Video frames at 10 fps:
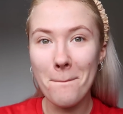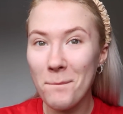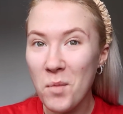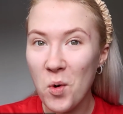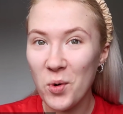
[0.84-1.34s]

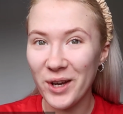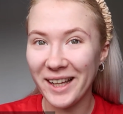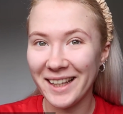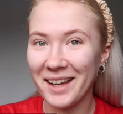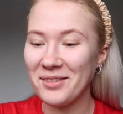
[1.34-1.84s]

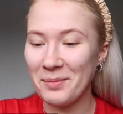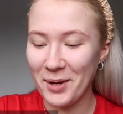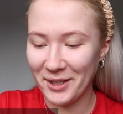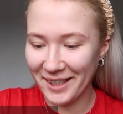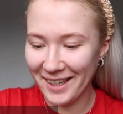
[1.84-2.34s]
Morning,
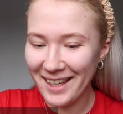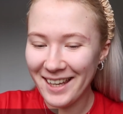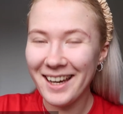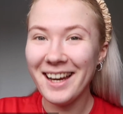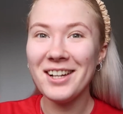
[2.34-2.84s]

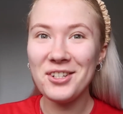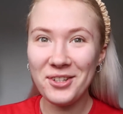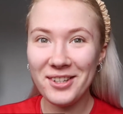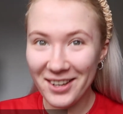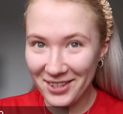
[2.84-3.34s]
everybody.
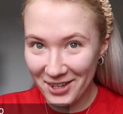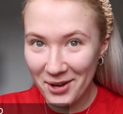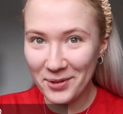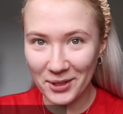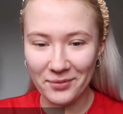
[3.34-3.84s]
Do
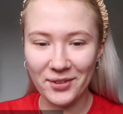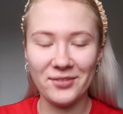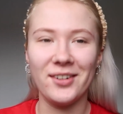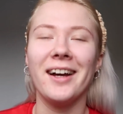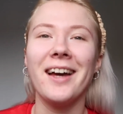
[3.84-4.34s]
you know
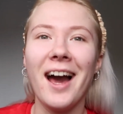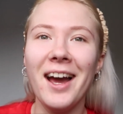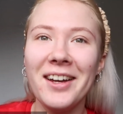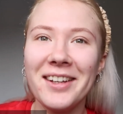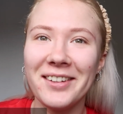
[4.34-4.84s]
something,
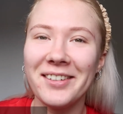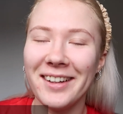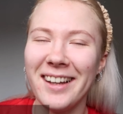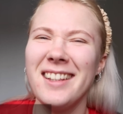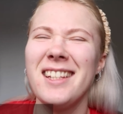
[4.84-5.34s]
right?
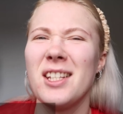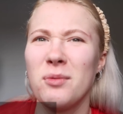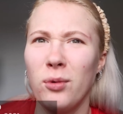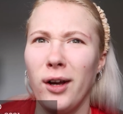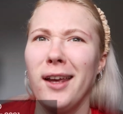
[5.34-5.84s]
This is
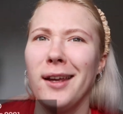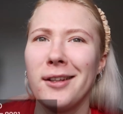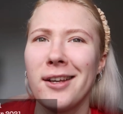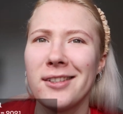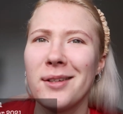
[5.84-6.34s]
weird
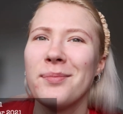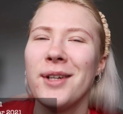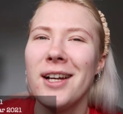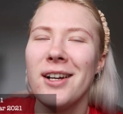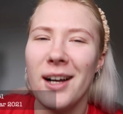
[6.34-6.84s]
because I'm
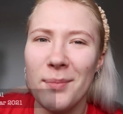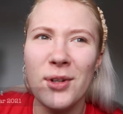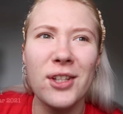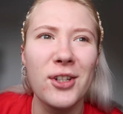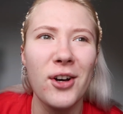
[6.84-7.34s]

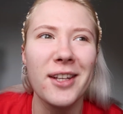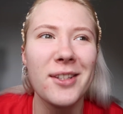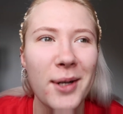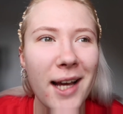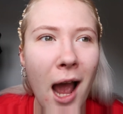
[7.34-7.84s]
only talking
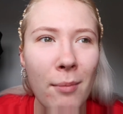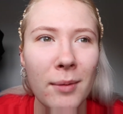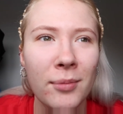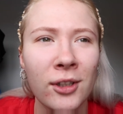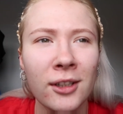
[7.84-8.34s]
to a camera,
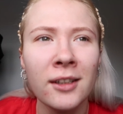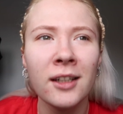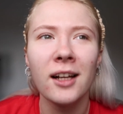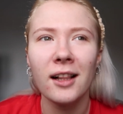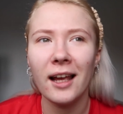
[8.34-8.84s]
but
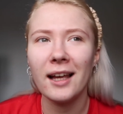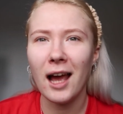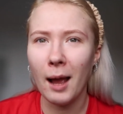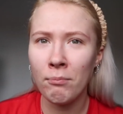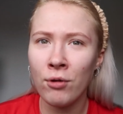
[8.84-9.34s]
like
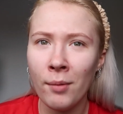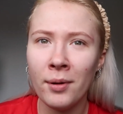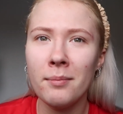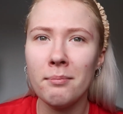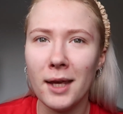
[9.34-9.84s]
I
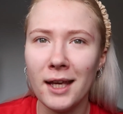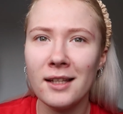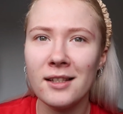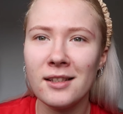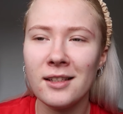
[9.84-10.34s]
proper
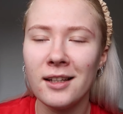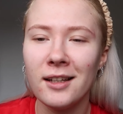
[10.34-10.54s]
miss